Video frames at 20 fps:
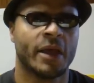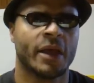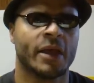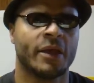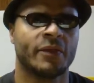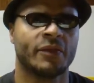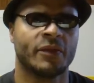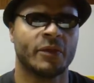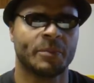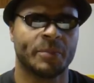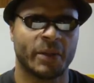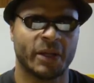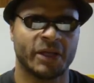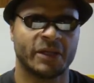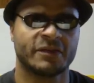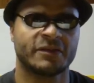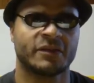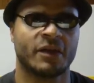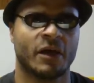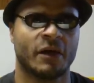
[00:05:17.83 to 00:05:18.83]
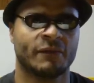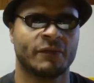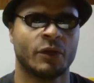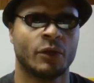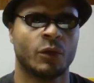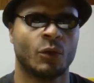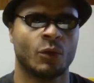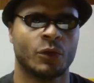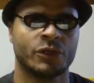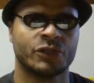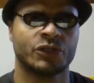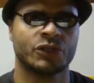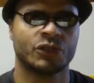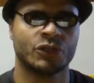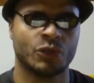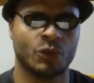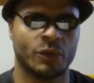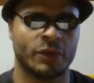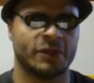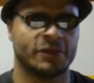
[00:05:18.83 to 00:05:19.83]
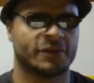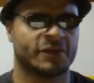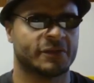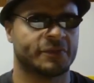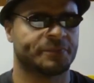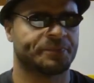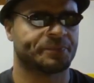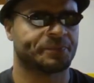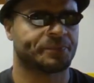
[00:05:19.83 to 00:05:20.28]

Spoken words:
in the place of the Lord's choice.